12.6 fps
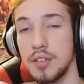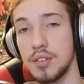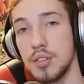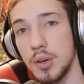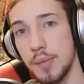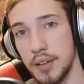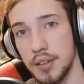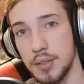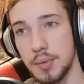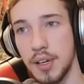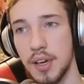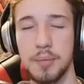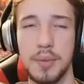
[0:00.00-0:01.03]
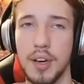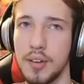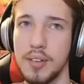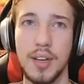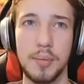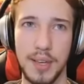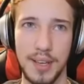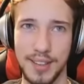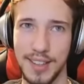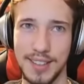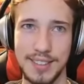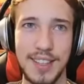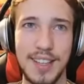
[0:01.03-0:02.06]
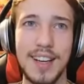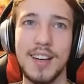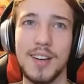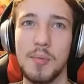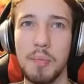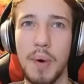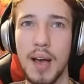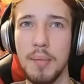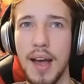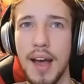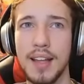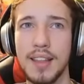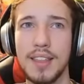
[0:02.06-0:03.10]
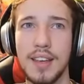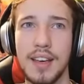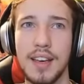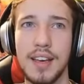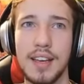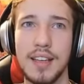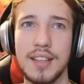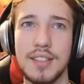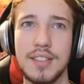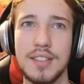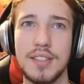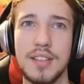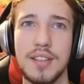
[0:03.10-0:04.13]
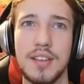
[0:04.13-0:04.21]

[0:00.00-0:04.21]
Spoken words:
Your math is busted. I'm kidding. My math is...